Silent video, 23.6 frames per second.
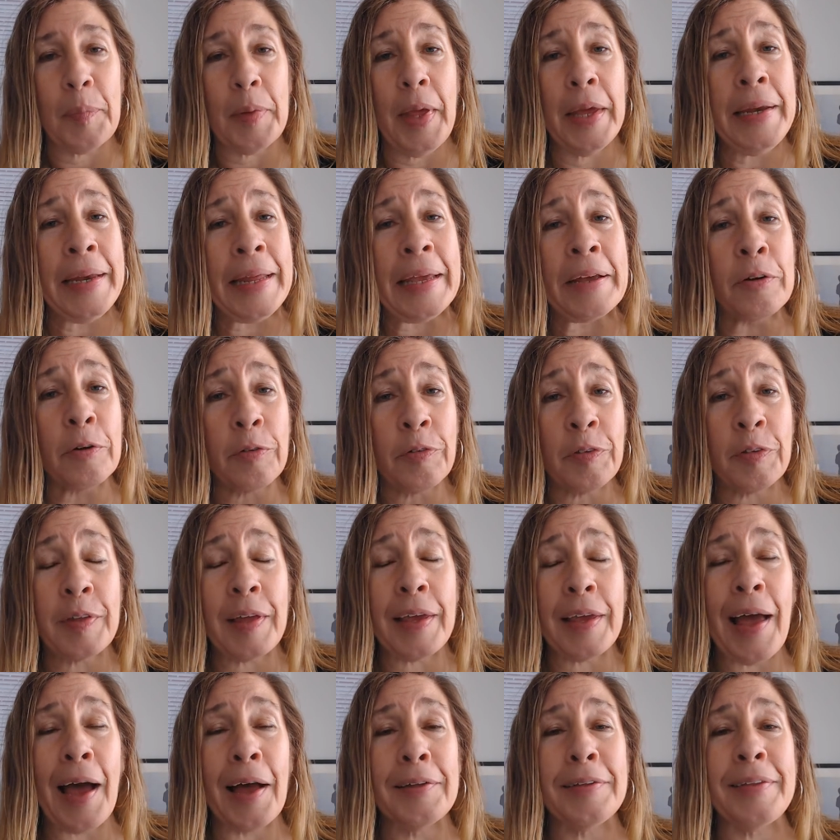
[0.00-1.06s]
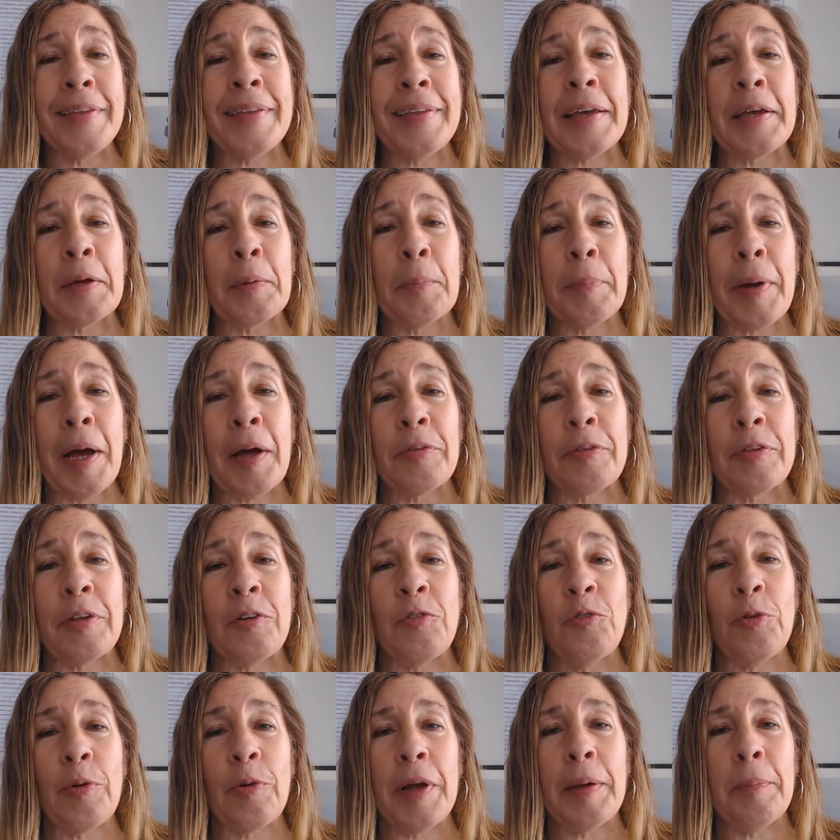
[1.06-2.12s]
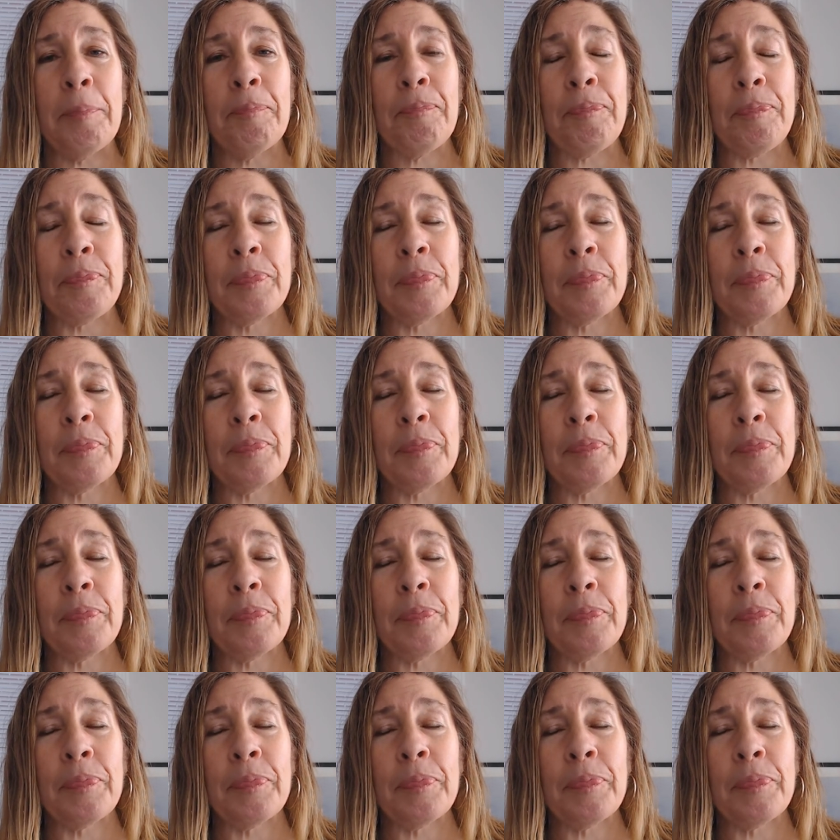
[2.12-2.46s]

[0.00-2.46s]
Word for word: And here's the odd thing about the dream.